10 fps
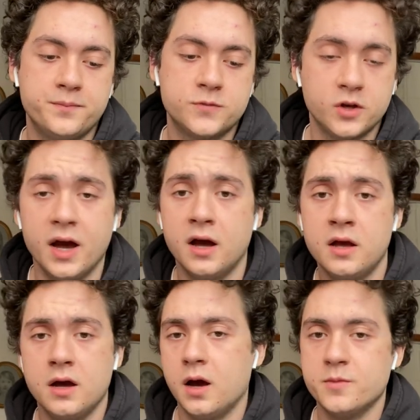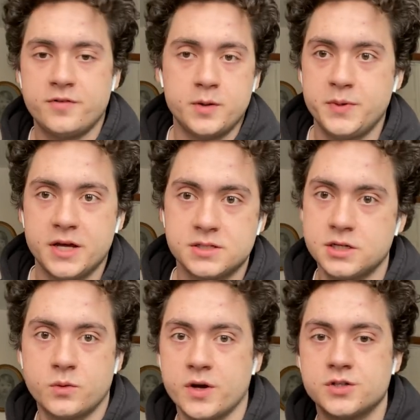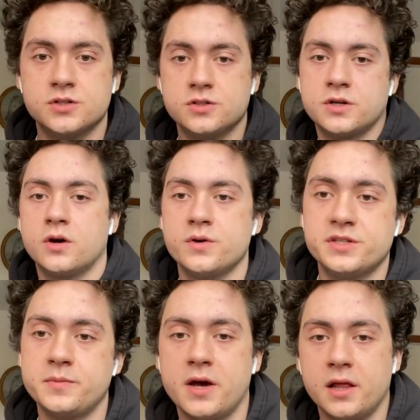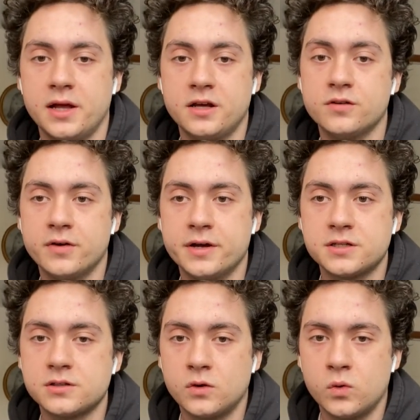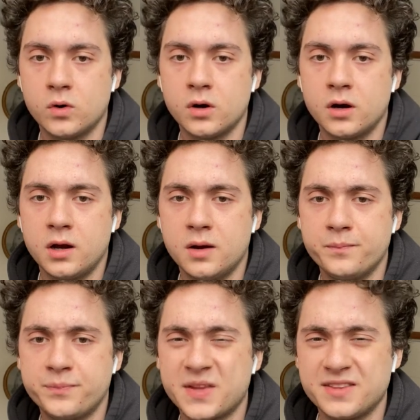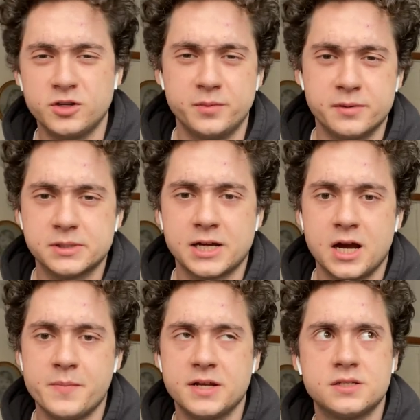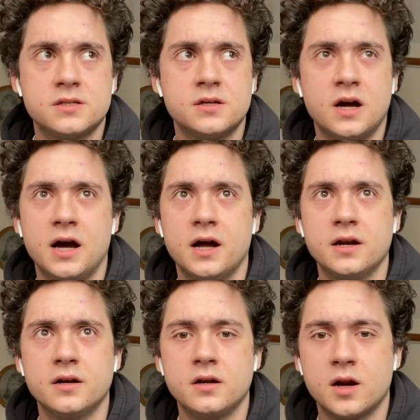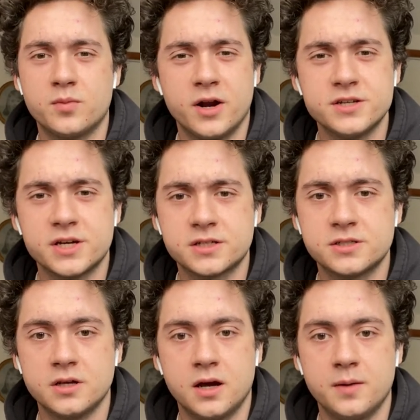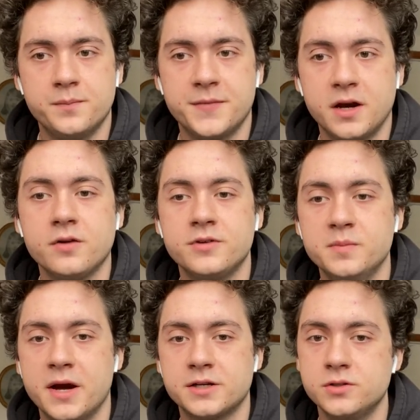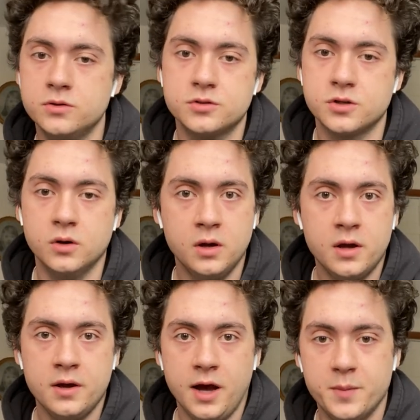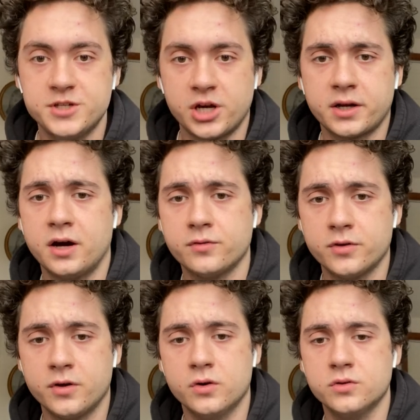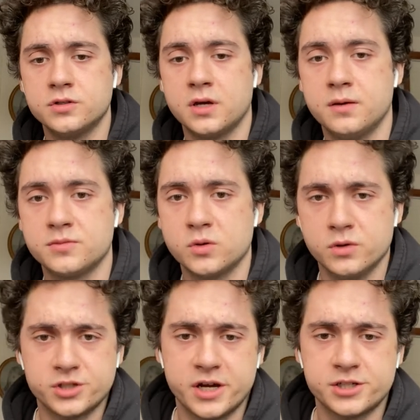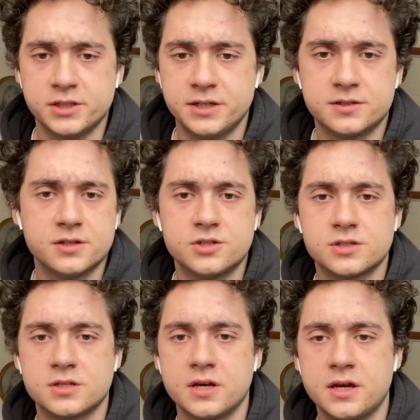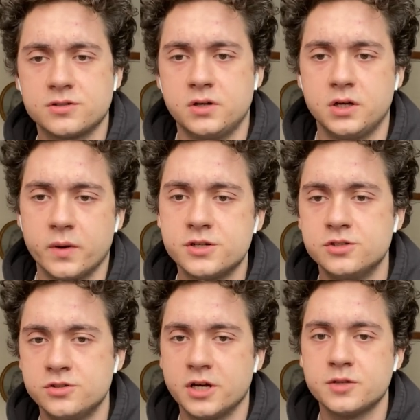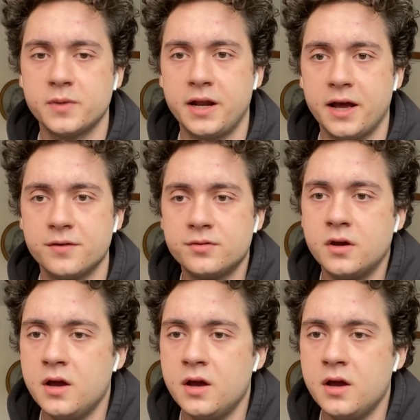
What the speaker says: So yeah, if anybody has any questions, you can always email any of us, or I think you'll be able to comment on our projects and our feedback too. So I'll be checking out for those. So will Josh and Lisa, just to answer any questions you guys might have.